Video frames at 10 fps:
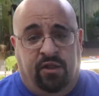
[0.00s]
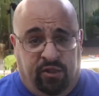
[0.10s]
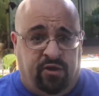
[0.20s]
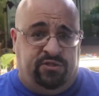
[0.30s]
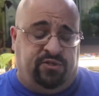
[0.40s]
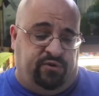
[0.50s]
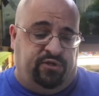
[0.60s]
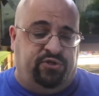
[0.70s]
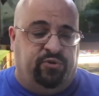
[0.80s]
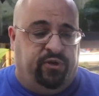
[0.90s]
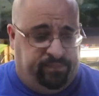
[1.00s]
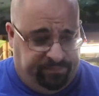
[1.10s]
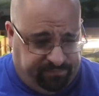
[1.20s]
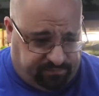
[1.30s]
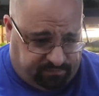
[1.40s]
long story short,
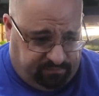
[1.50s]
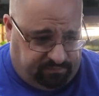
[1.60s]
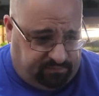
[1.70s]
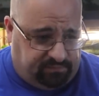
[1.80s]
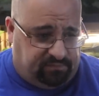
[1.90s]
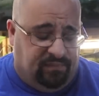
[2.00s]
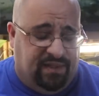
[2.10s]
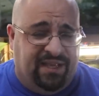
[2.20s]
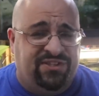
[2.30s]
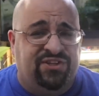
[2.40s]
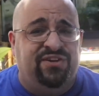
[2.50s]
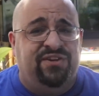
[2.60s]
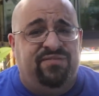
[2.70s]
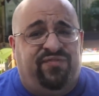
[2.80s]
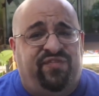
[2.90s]
it's a
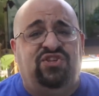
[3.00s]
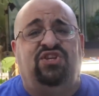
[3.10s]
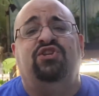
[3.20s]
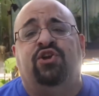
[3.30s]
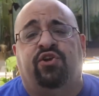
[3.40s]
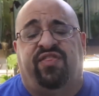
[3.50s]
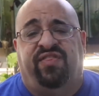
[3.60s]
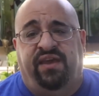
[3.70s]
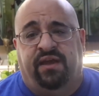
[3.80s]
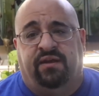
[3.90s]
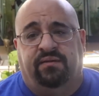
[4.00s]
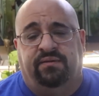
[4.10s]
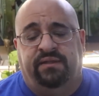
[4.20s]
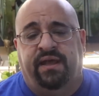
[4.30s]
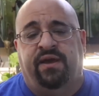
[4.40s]
good fishy nerd thing.
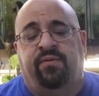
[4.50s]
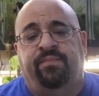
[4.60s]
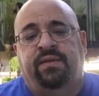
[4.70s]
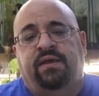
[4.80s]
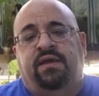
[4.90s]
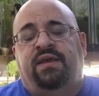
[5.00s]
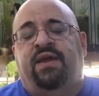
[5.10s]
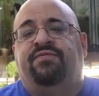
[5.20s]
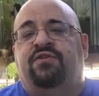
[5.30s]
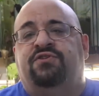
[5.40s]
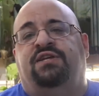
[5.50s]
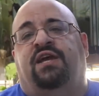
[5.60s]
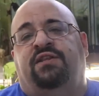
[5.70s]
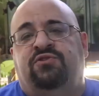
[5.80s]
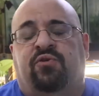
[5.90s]
Now, you have to
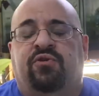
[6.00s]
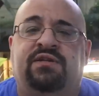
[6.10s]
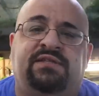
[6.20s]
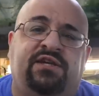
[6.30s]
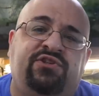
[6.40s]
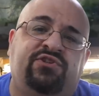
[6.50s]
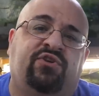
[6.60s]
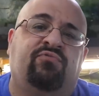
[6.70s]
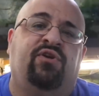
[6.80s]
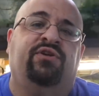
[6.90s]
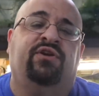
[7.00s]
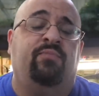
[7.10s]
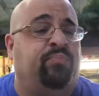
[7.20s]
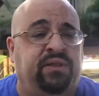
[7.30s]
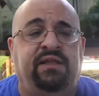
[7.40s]
understand, these organizations are run
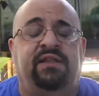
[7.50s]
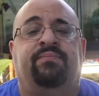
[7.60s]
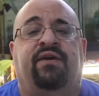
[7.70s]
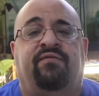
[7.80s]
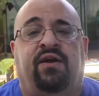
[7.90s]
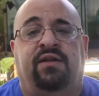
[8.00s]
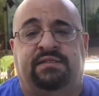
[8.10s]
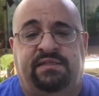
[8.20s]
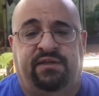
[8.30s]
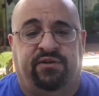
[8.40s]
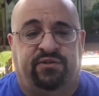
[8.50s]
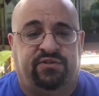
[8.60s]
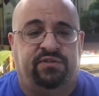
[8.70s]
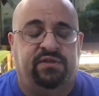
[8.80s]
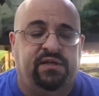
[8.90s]
completely by volunteers.